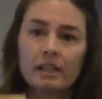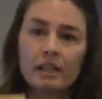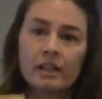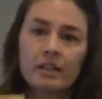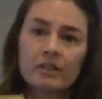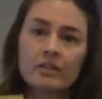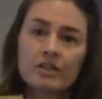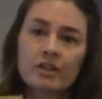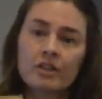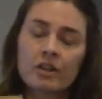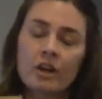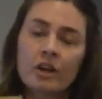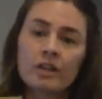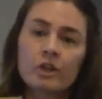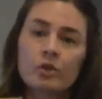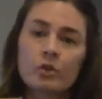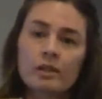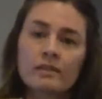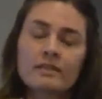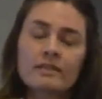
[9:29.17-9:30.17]
Here's a
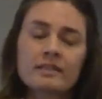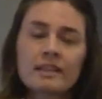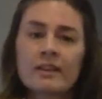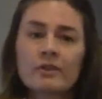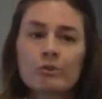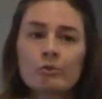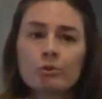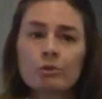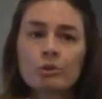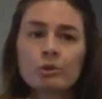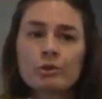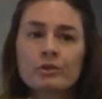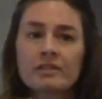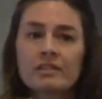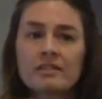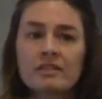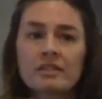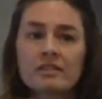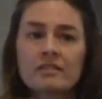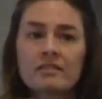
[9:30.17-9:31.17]
God who can send rulers
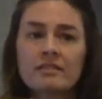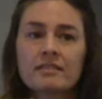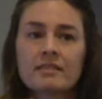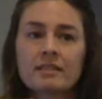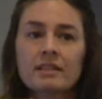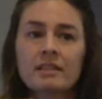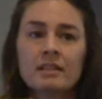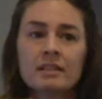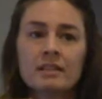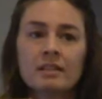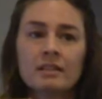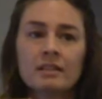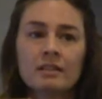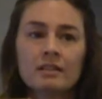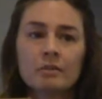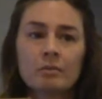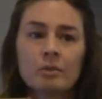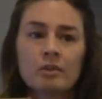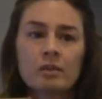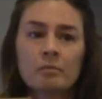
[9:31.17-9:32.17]
into the sea
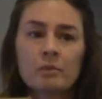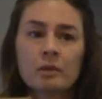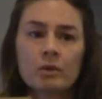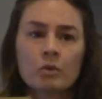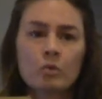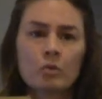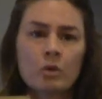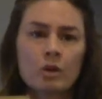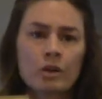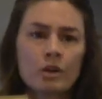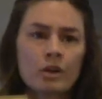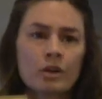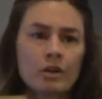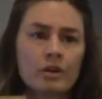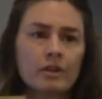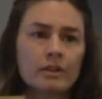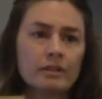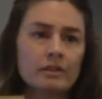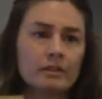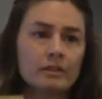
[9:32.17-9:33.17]
with a mere word.